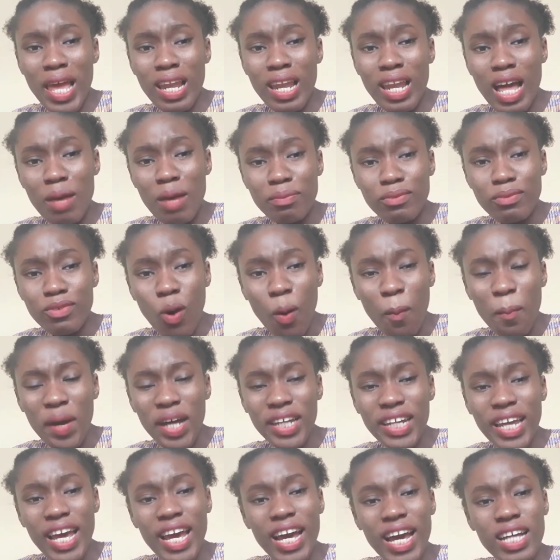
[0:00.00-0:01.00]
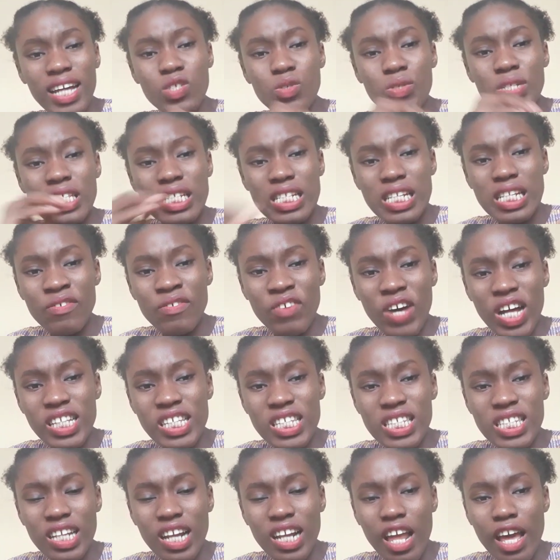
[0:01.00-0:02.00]
laptop and I had to deliver
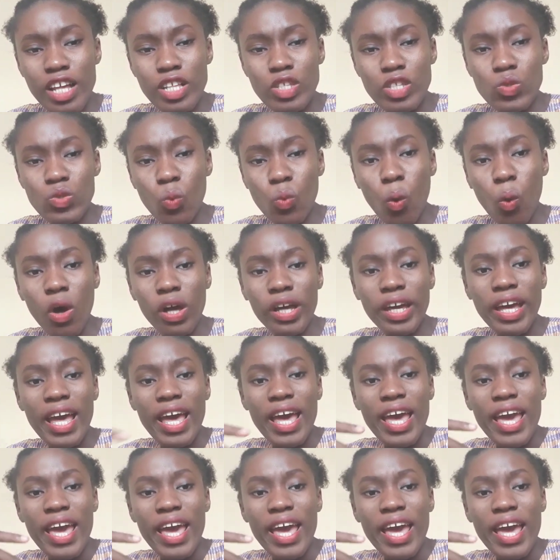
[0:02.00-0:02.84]
this client's work